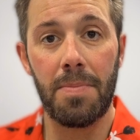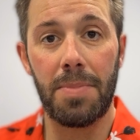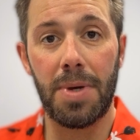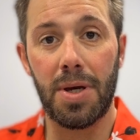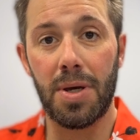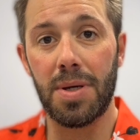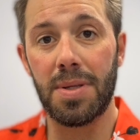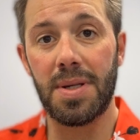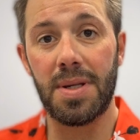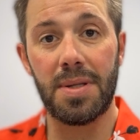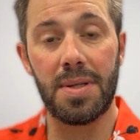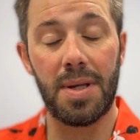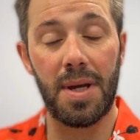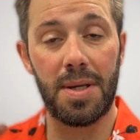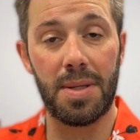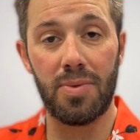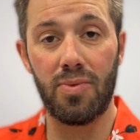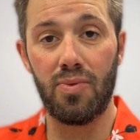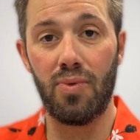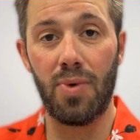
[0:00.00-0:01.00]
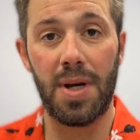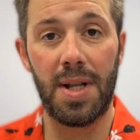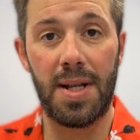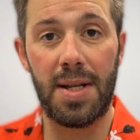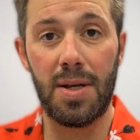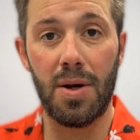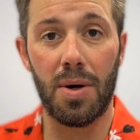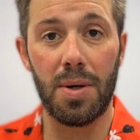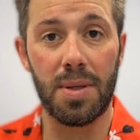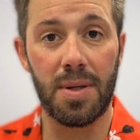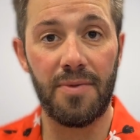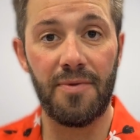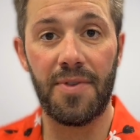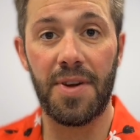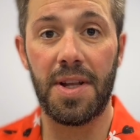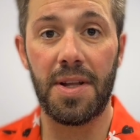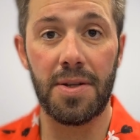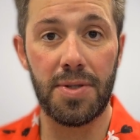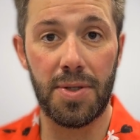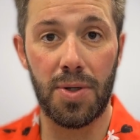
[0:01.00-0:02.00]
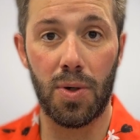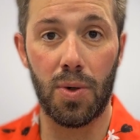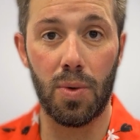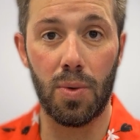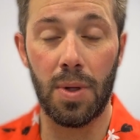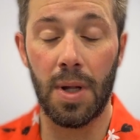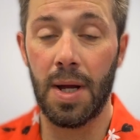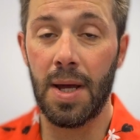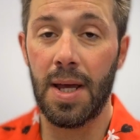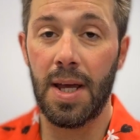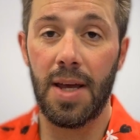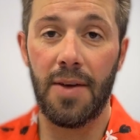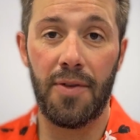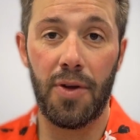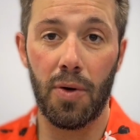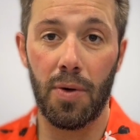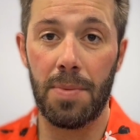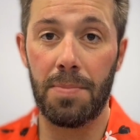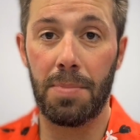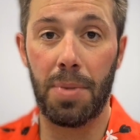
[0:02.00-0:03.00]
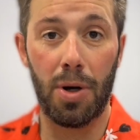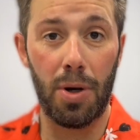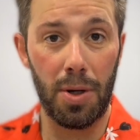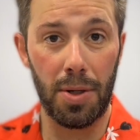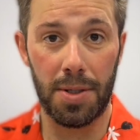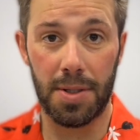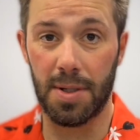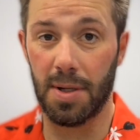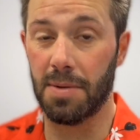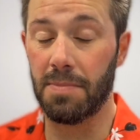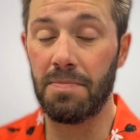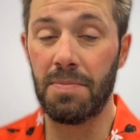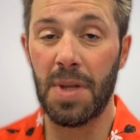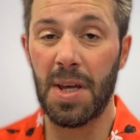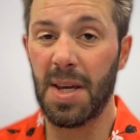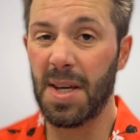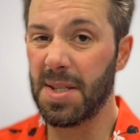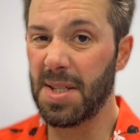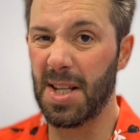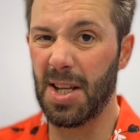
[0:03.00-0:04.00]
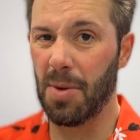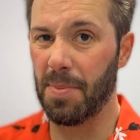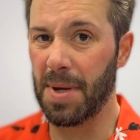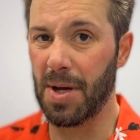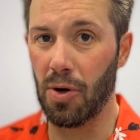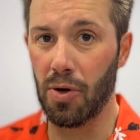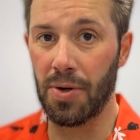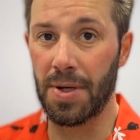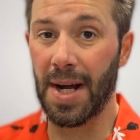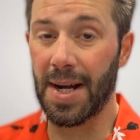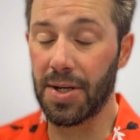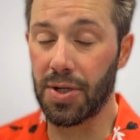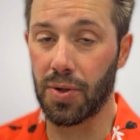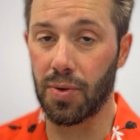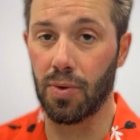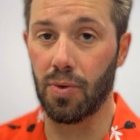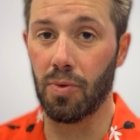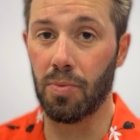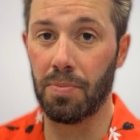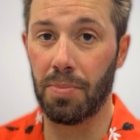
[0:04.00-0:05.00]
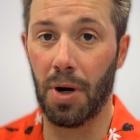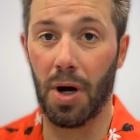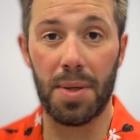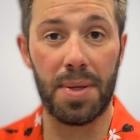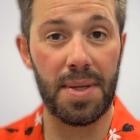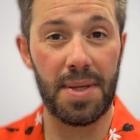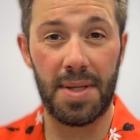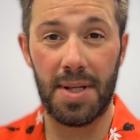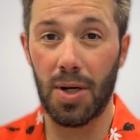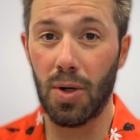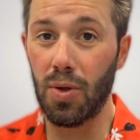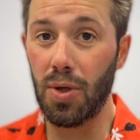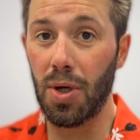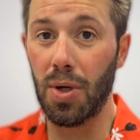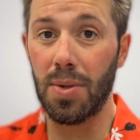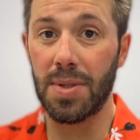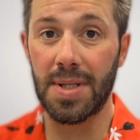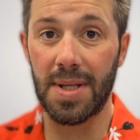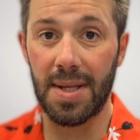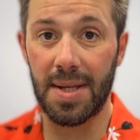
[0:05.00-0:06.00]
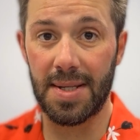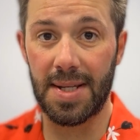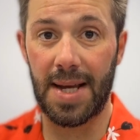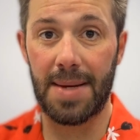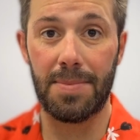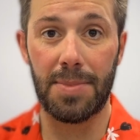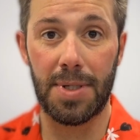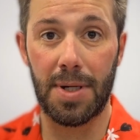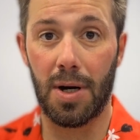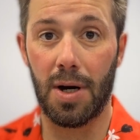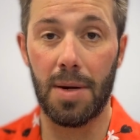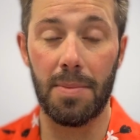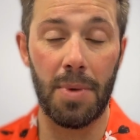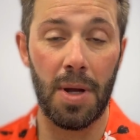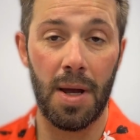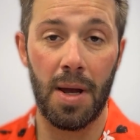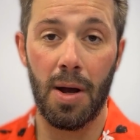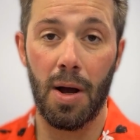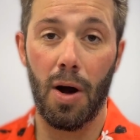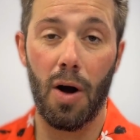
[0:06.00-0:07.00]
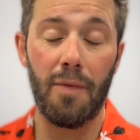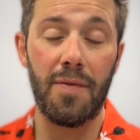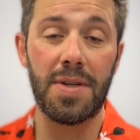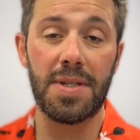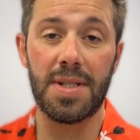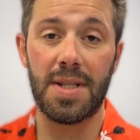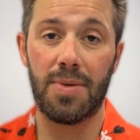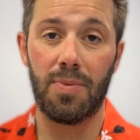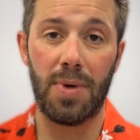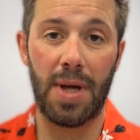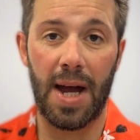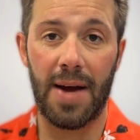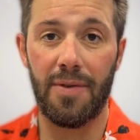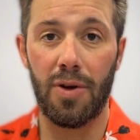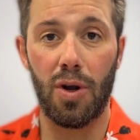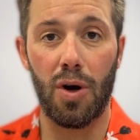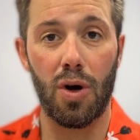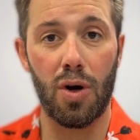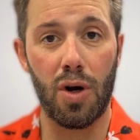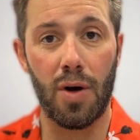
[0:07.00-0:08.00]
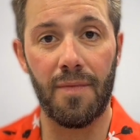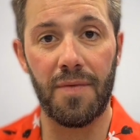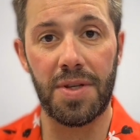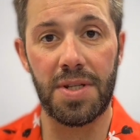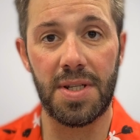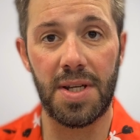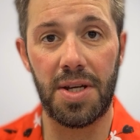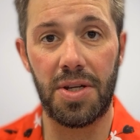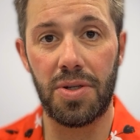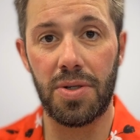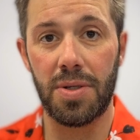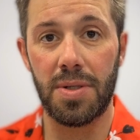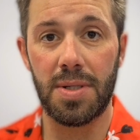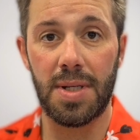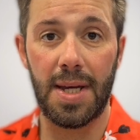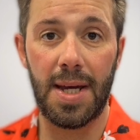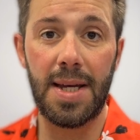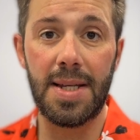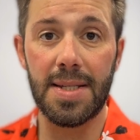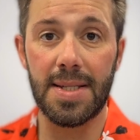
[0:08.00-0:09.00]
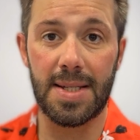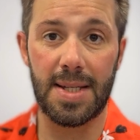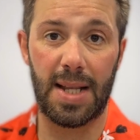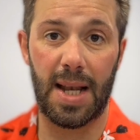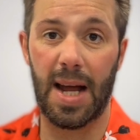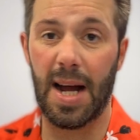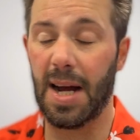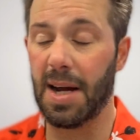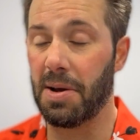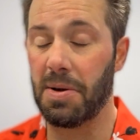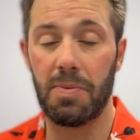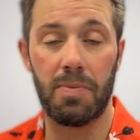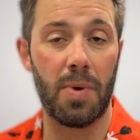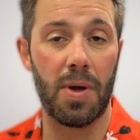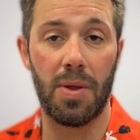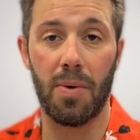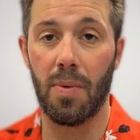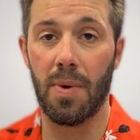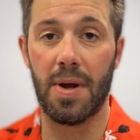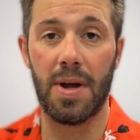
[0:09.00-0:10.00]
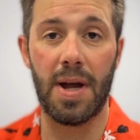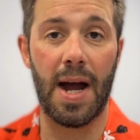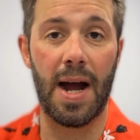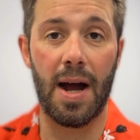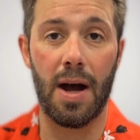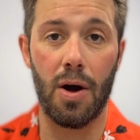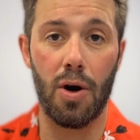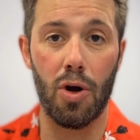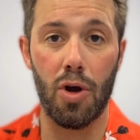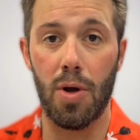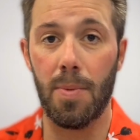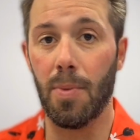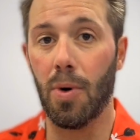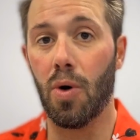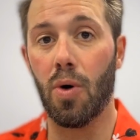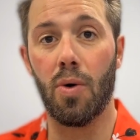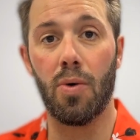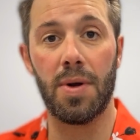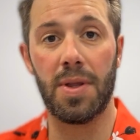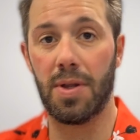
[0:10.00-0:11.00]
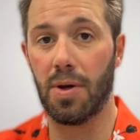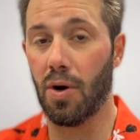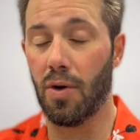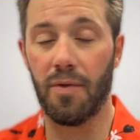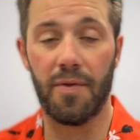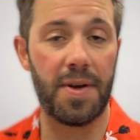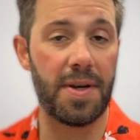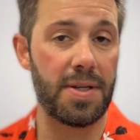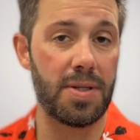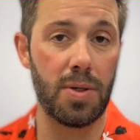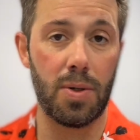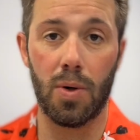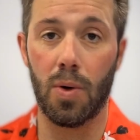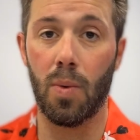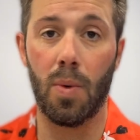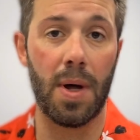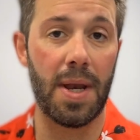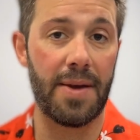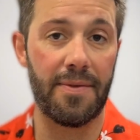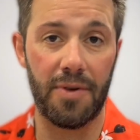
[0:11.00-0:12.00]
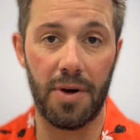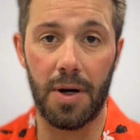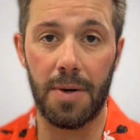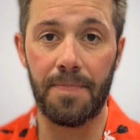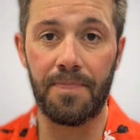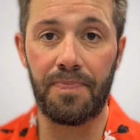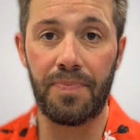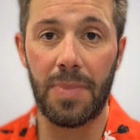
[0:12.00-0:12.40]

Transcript: because it's, it's a really nice, convenient tool if you're in person, it's a little bit unnatural, but I still use it at the same time. Obviously, we have a lot of conversations in Slack, whether we're at home or in the office or whatever.